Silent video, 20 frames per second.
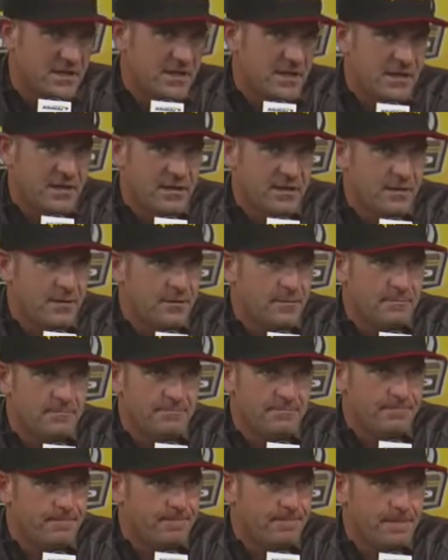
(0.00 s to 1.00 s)
thing,
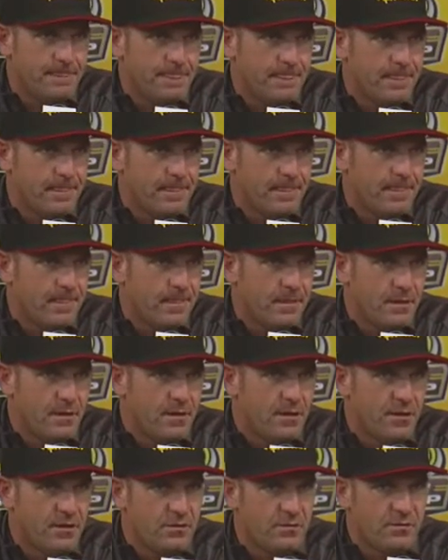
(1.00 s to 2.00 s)

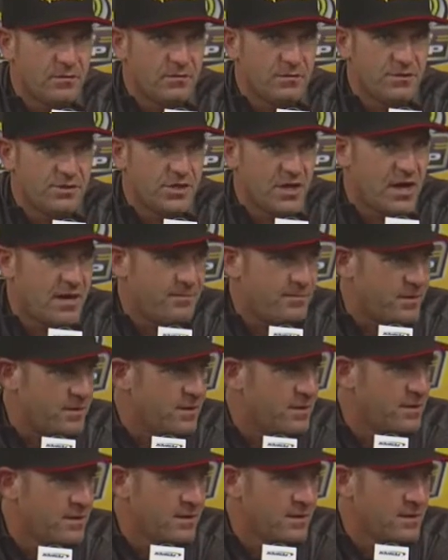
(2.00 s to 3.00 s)
you know,
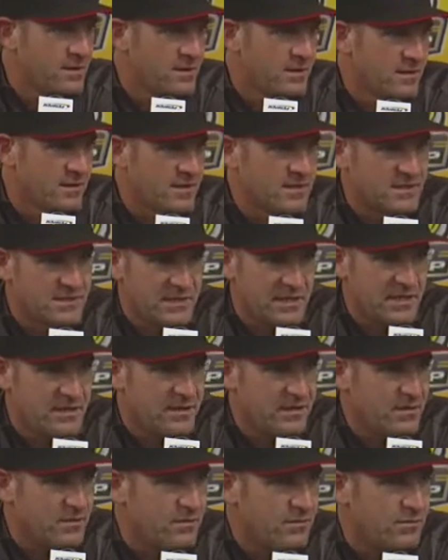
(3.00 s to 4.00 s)
shopping,
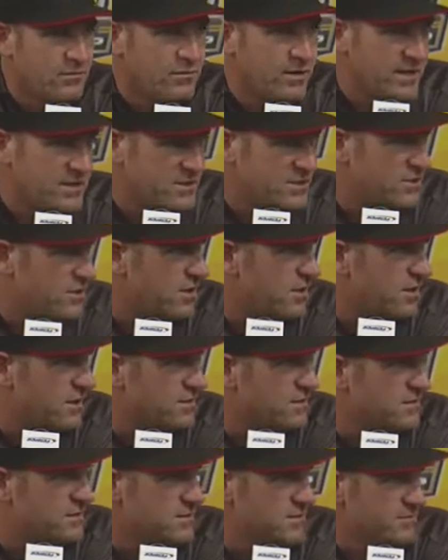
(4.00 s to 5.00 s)
casino,
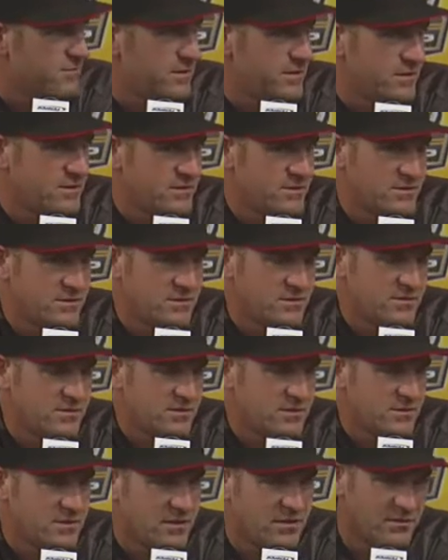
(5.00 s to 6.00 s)
restaurants. I mean,
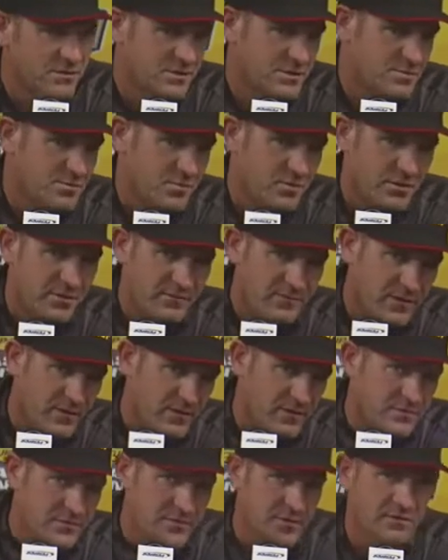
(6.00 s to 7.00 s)
there's other sporting
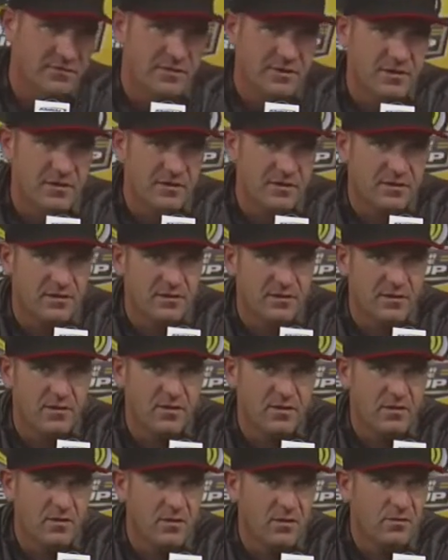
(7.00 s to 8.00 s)
venues over here,
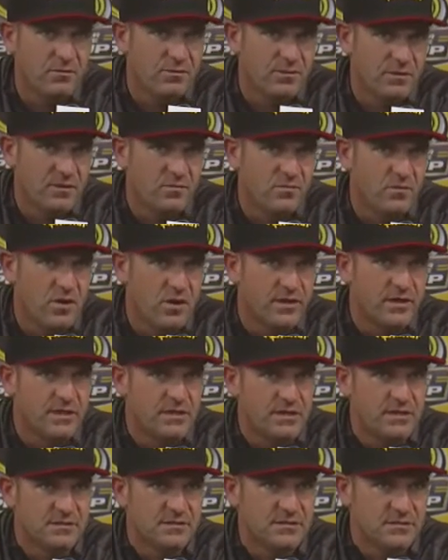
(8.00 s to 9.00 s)
all within
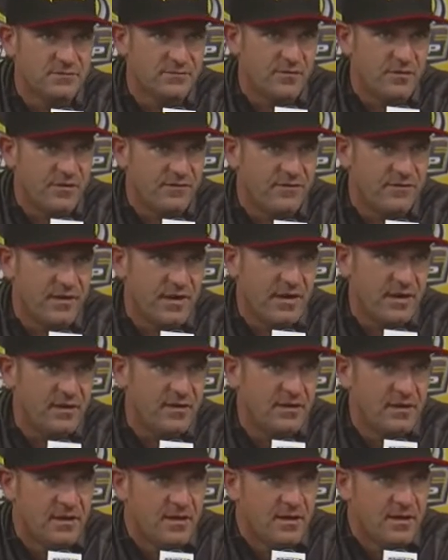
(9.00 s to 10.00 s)
walking distance for a
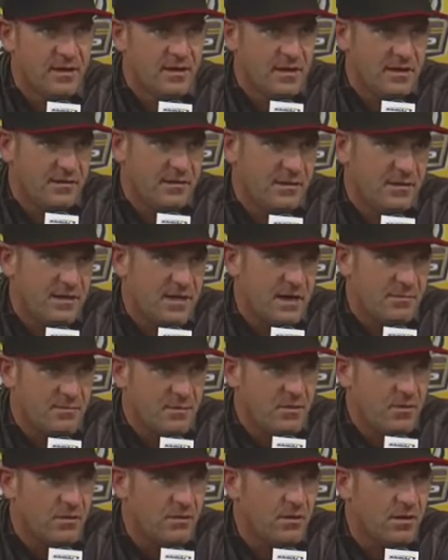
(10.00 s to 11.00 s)
fan, and then cap
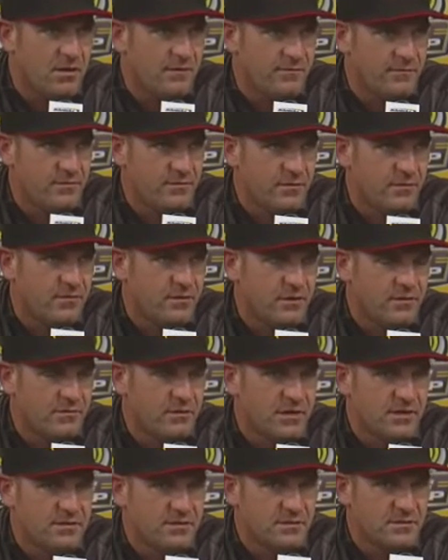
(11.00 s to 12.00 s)
it all off with a great
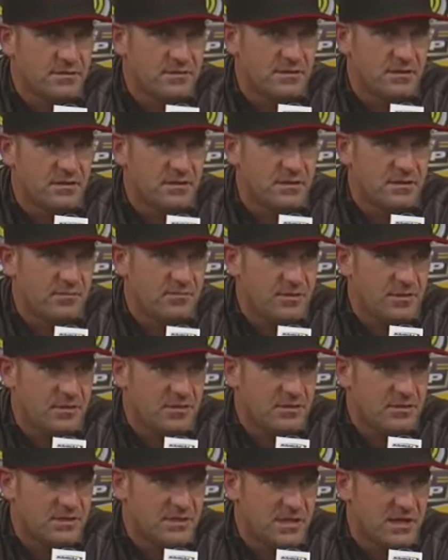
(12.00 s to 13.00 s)
race on Sunday. I mean,
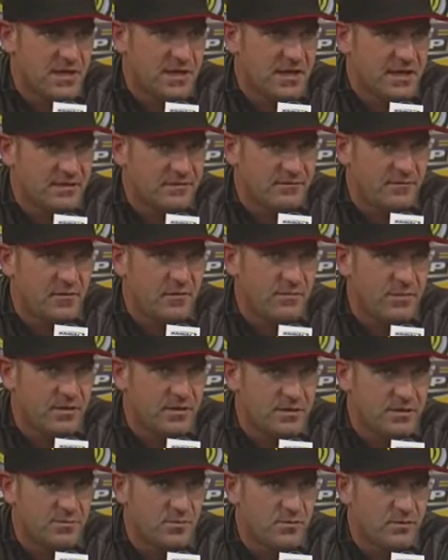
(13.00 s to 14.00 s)
you just can't ask for a
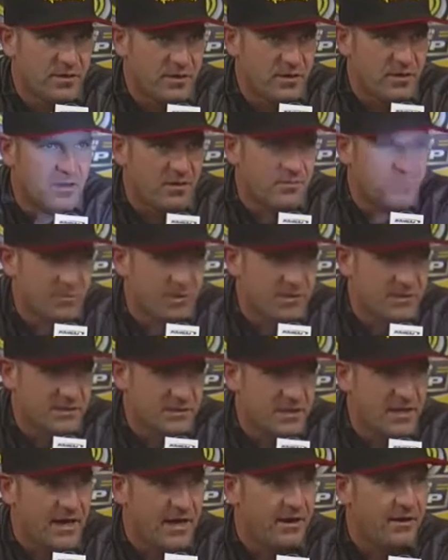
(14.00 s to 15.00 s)
better sporting complex in an